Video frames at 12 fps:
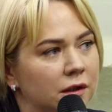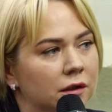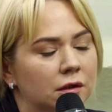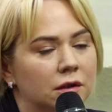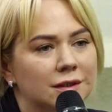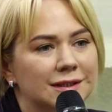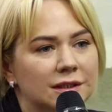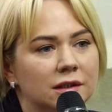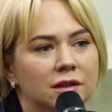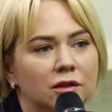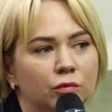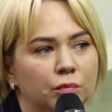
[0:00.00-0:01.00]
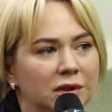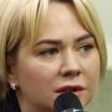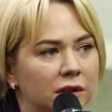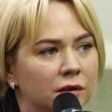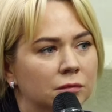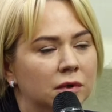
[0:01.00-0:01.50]
It's more
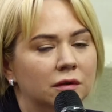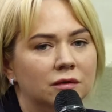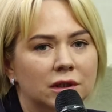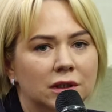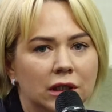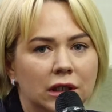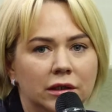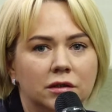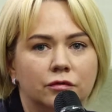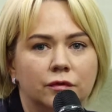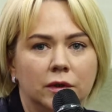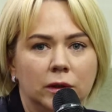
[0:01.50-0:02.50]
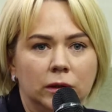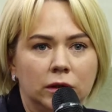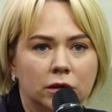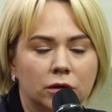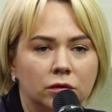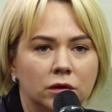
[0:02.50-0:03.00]
20 than 20
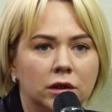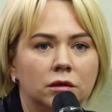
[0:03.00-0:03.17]
centers